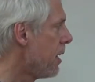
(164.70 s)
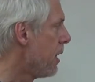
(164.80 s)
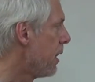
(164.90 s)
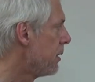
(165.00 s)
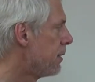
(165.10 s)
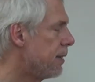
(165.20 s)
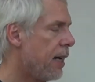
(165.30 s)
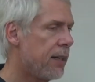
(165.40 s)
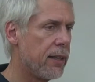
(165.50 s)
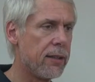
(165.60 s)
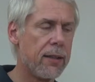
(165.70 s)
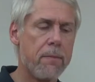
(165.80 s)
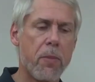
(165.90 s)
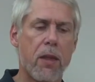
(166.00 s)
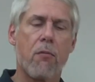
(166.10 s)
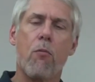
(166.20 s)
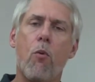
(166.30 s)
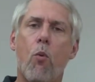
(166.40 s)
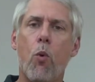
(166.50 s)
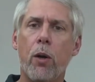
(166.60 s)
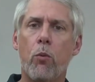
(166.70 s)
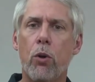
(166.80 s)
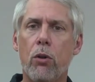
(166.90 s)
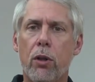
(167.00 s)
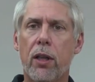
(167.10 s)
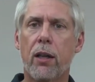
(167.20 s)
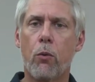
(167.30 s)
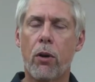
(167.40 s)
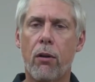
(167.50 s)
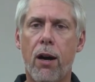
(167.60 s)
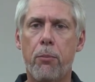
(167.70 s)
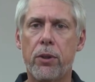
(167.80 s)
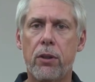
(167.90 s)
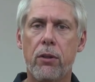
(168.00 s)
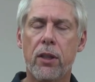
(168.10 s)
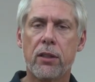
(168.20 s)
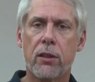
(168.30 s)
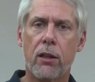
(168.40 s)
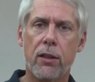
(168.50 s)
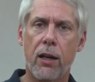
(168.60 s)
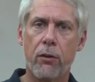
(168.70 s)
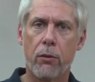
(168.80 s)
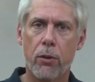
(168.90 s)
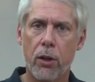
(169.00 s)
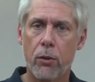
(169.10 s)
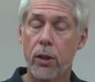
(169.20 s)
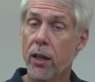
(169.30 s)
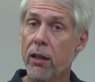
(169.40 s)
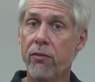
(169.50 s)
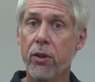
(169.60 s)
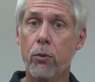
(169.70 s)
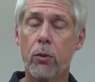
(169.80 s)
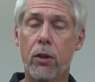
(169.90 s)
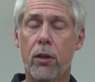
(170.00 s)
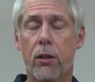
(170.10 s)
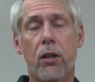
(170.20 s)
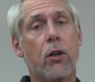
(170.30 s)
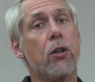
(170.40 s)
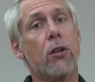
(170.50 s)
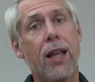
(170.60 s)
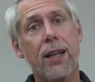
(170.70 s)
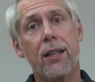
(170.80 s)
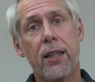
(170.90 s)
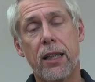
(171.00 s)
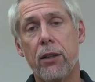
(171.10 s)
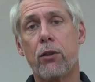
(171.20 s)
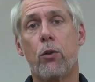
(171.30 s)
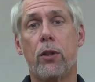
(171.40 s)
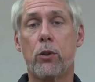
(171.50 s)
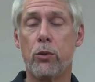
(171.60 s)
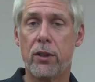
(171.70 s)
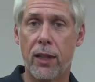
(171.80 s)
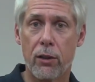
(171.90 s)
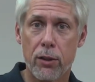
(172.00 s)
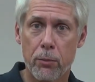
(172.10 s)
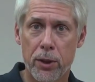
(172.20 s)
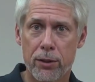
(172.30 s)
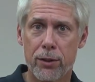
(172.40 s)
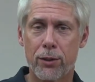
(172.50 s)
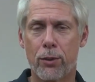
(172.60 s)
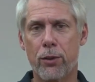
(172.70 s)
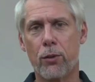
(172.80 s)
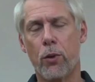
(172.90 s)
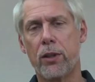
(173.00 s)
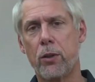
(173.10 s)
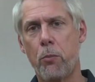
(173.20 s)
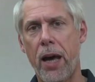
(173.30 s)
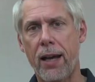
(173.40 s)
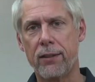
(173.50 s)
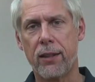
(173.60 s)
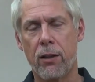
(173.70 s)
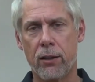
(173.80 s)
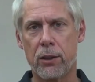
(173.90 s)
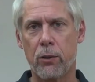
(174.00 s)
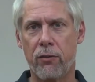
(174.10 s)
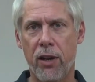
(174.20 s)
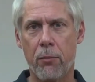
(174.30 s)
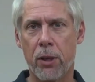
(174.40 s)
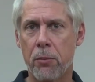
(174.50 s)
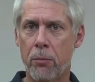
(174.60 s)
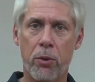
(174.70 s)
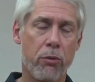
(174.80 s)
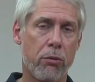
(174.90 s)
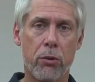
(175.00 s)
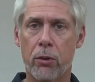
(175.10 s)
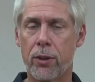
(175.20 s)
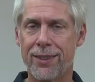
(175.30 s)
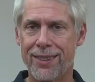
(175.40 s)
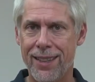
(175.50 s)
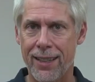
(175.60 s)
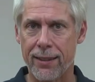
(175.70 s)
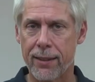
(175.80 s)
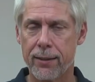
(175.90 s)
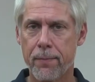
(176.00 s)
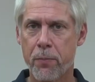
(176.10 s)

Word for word: Then second, when we're looking at what our opportunities are down the road, if you you know, you're likely either going to sell your business or you're going to pass it on to a family member through your estate